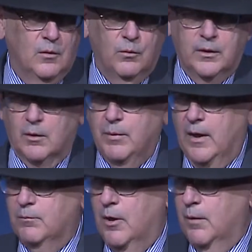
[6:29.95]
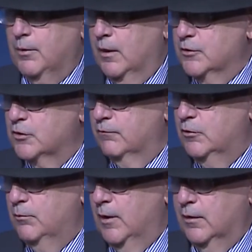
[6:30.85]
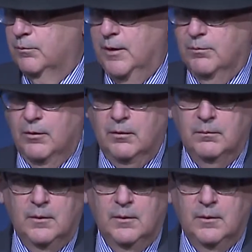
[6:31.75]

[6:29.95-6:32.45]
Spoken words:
with a combined population of 2 billion people,